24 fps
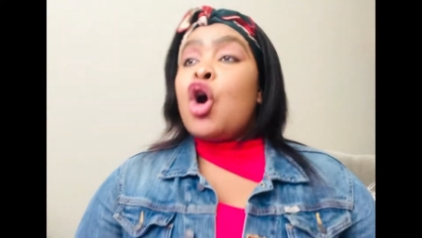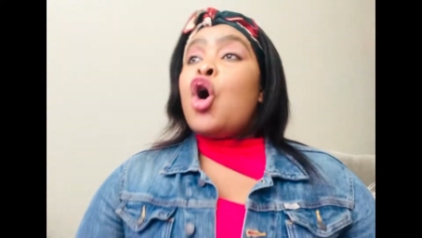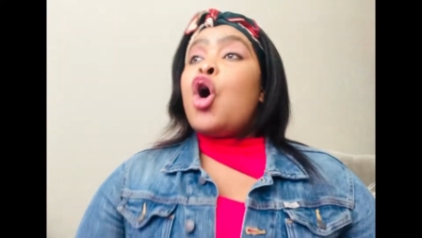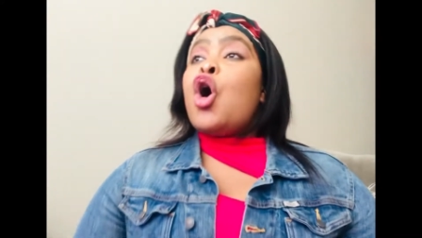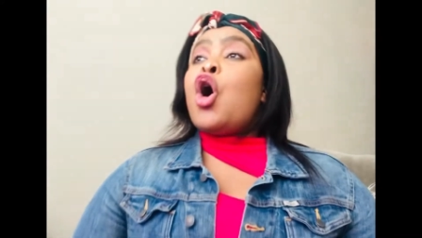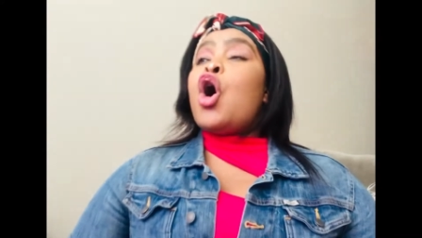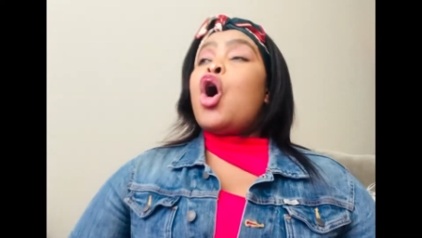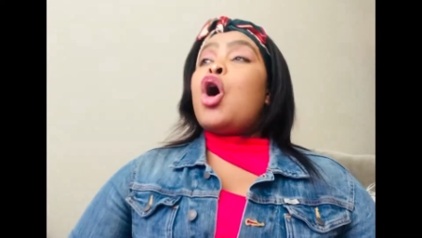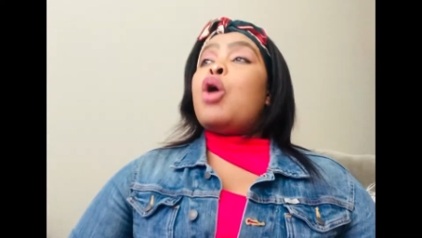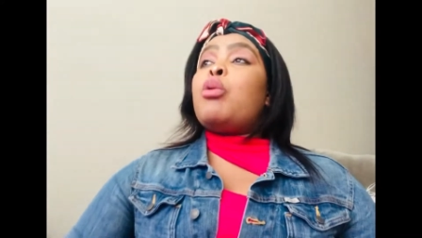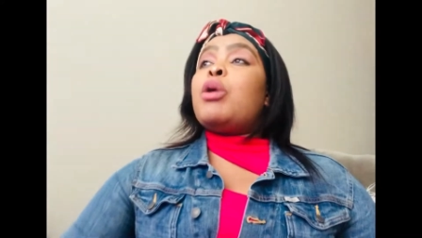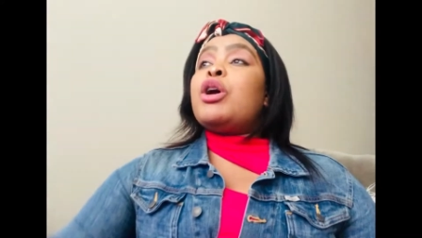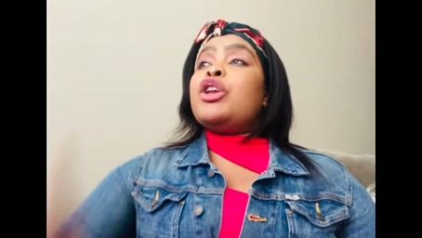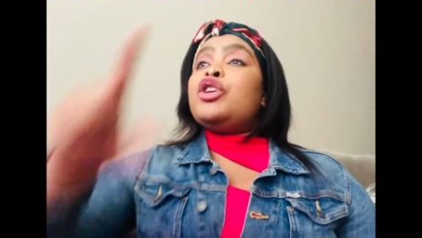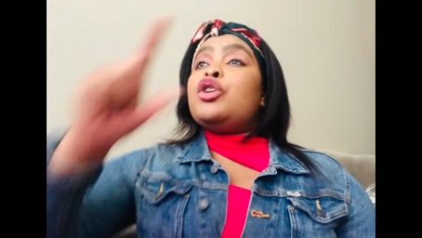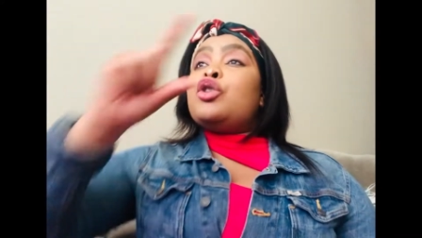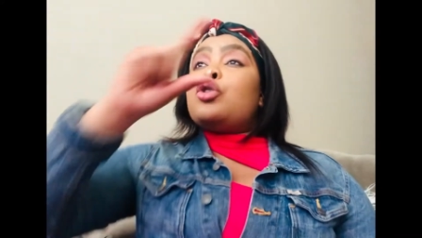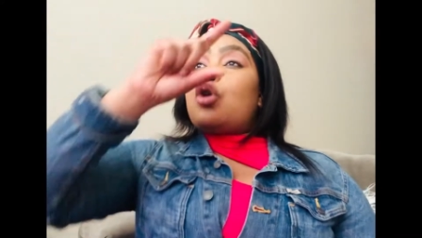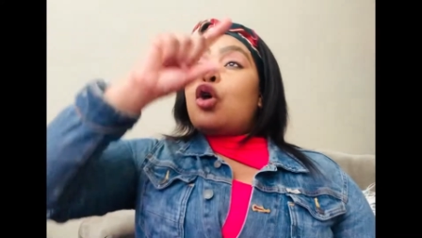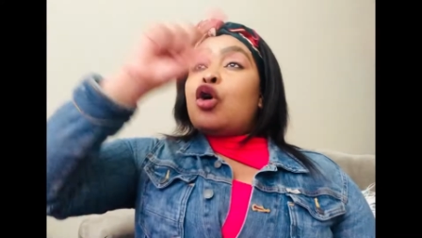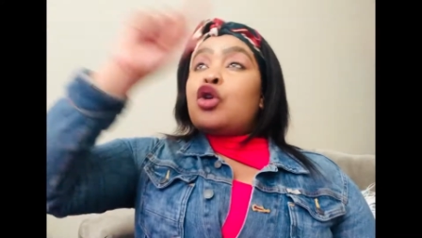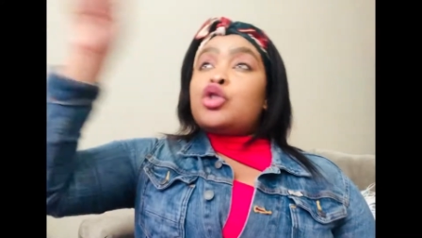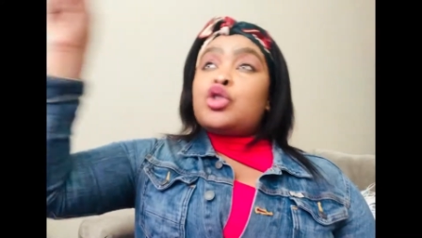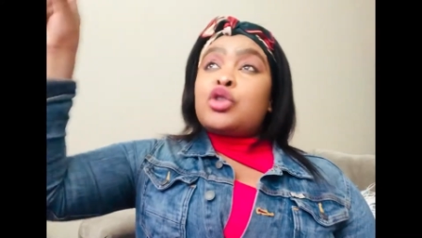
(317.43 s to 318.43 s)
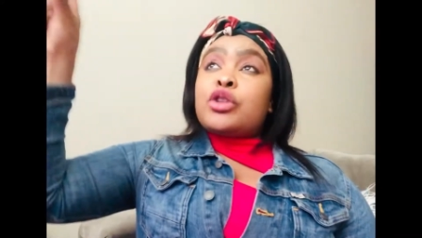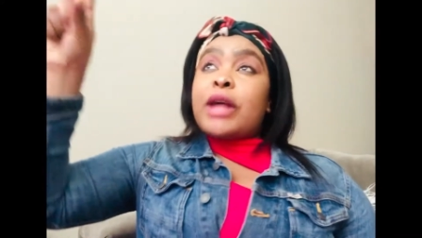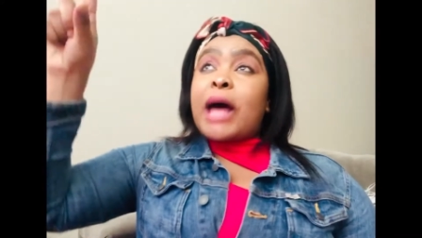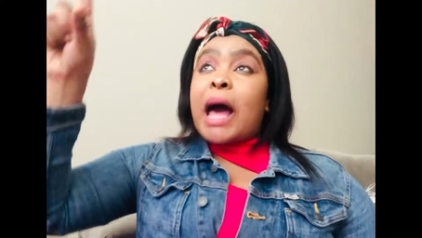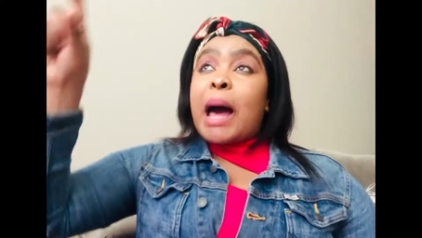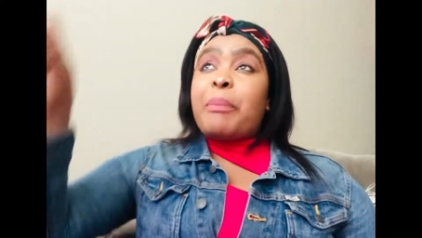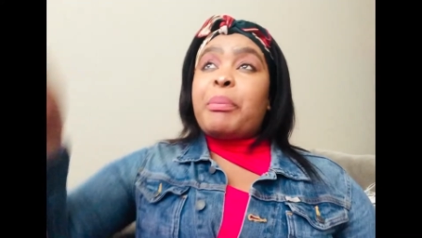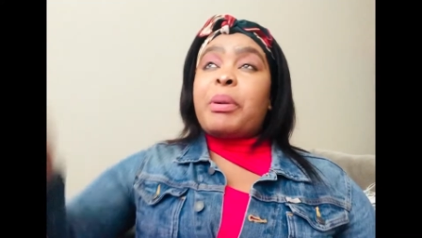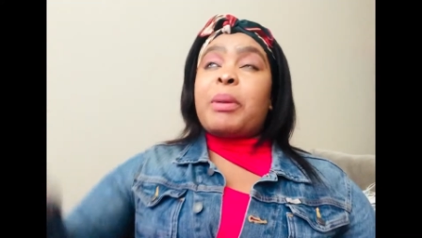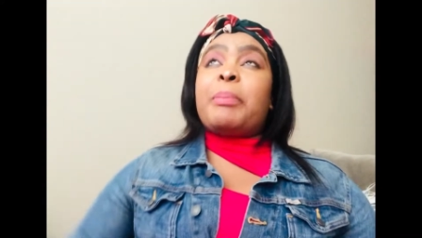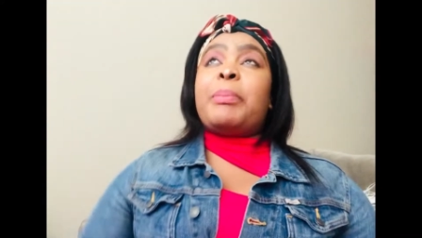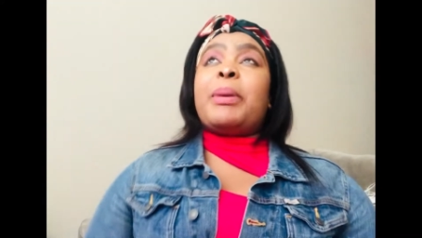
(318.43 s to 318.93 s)
Or when you go to the
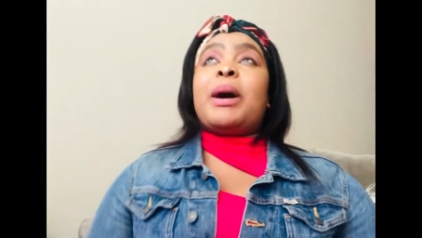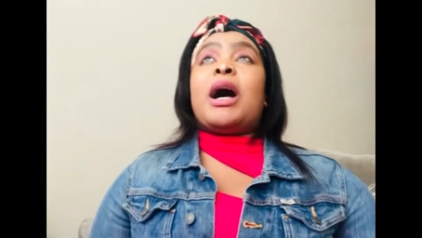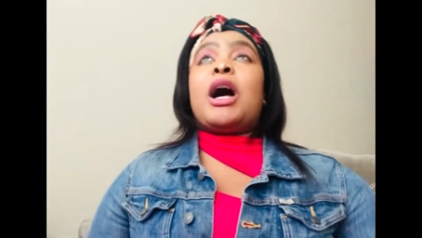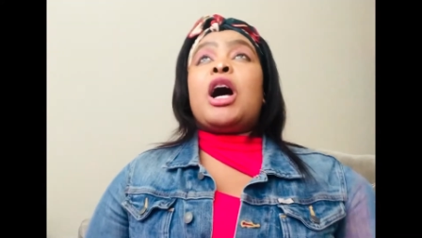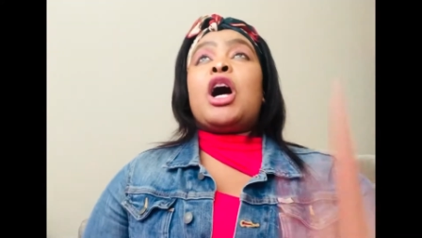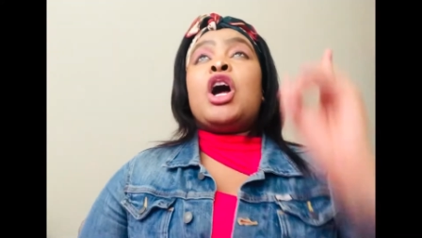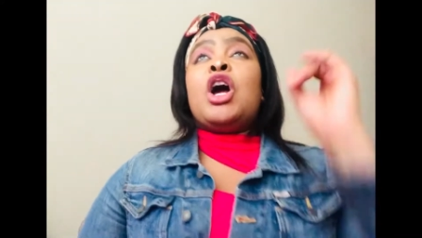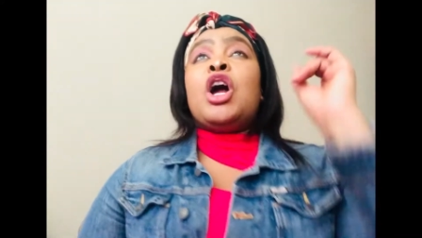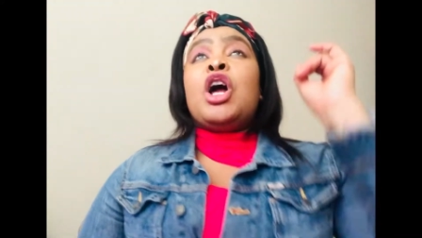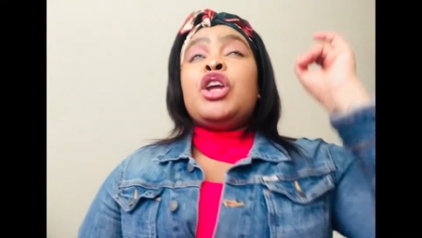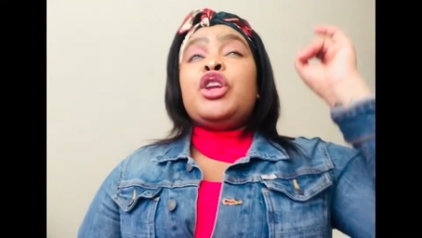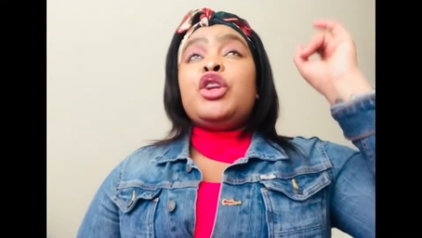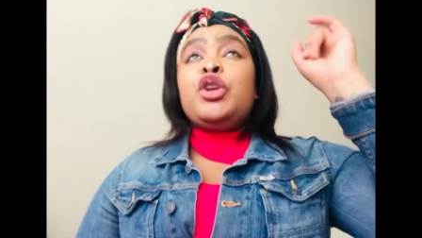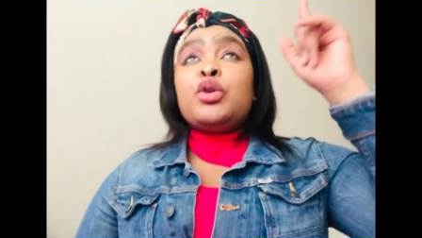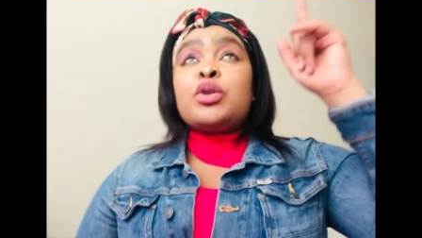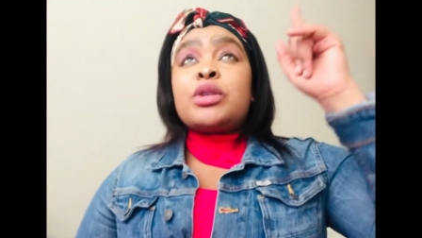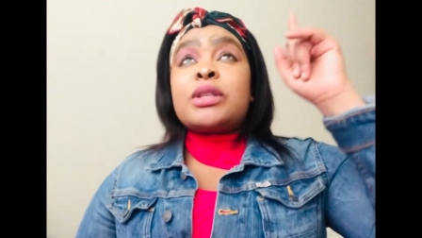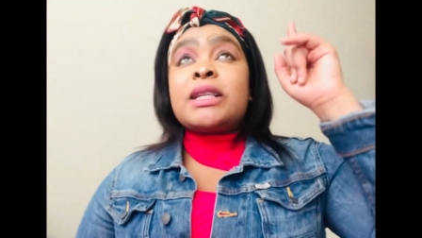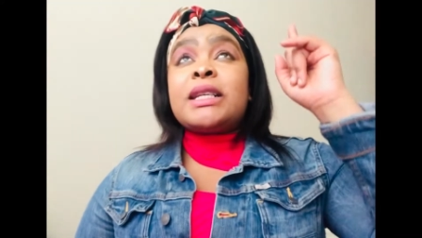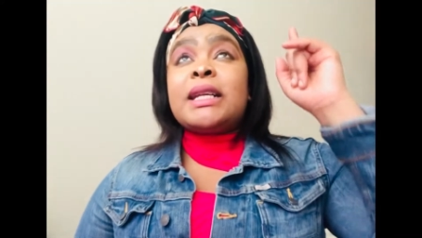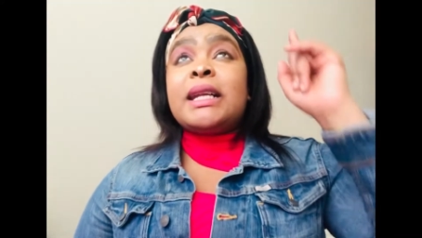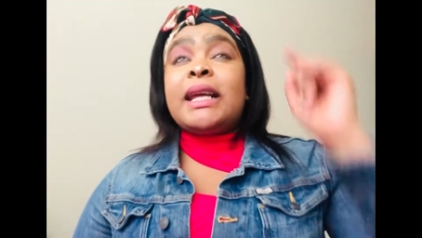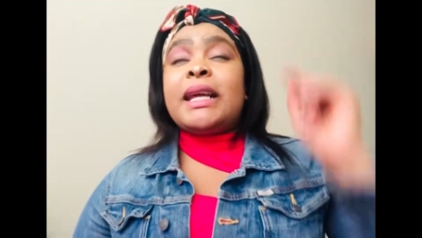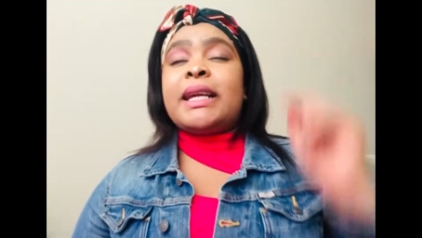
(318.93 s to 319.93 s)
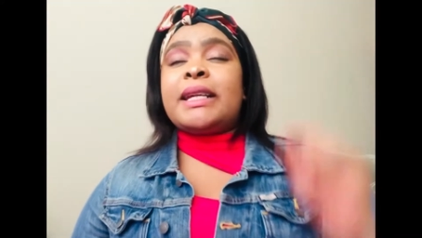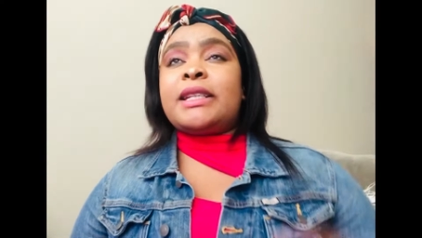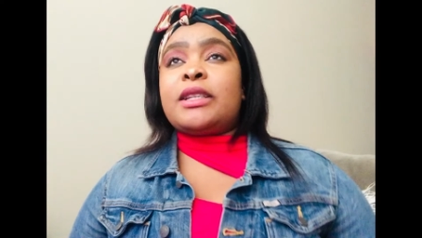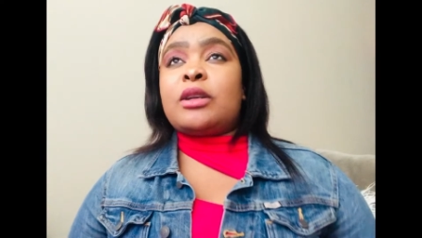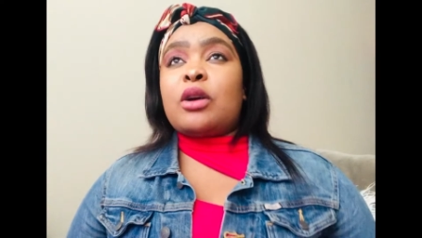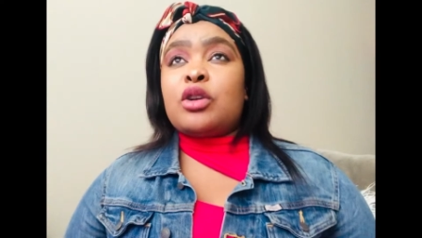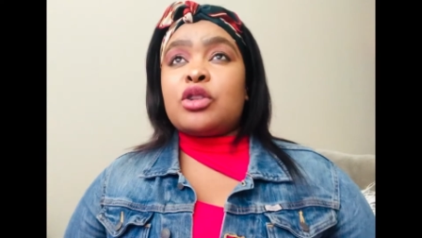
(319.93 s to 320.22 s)
upper bar, you select